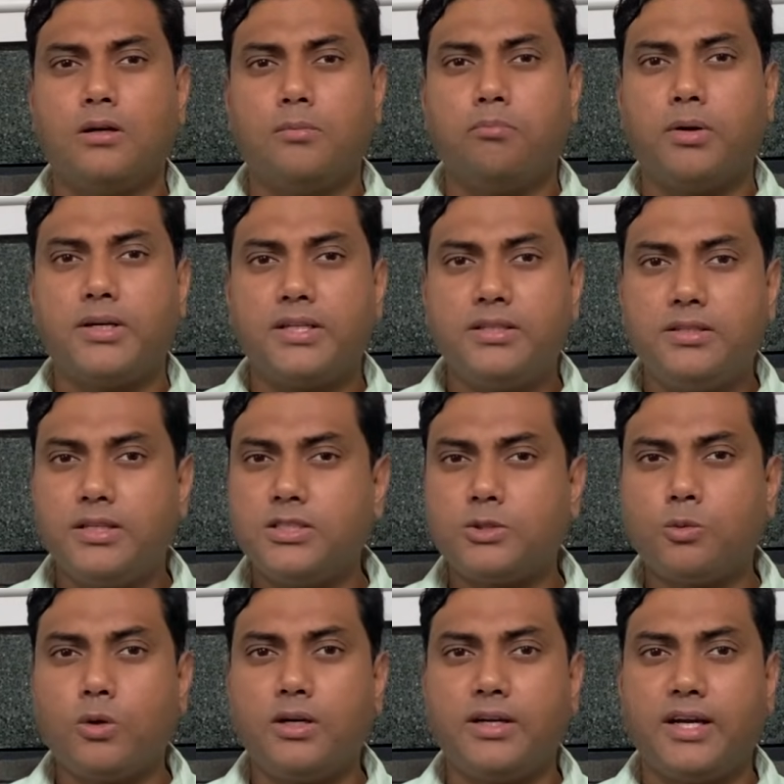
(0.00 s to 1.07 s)
But in this
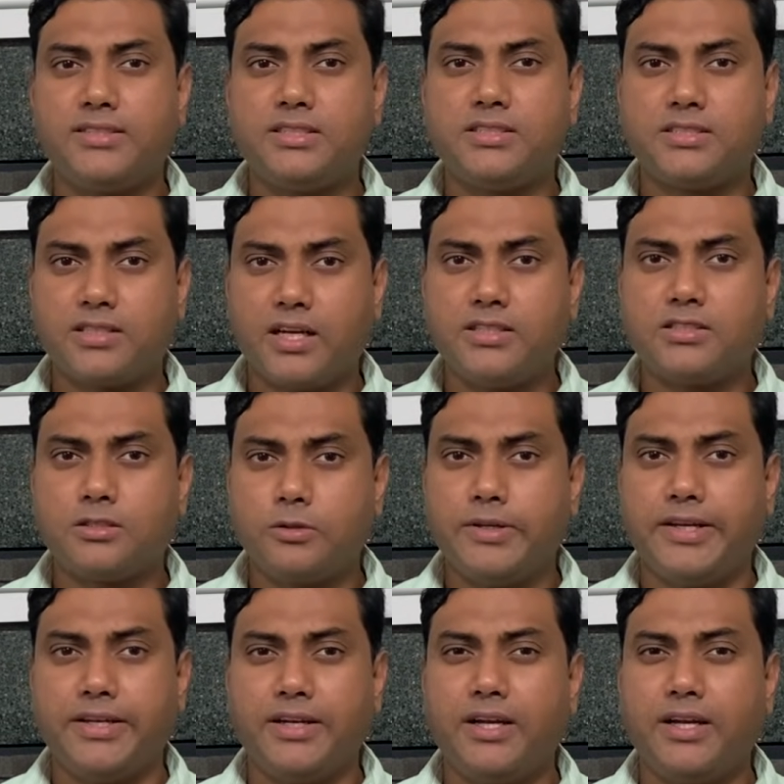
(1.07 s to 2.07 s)
world as it stands today,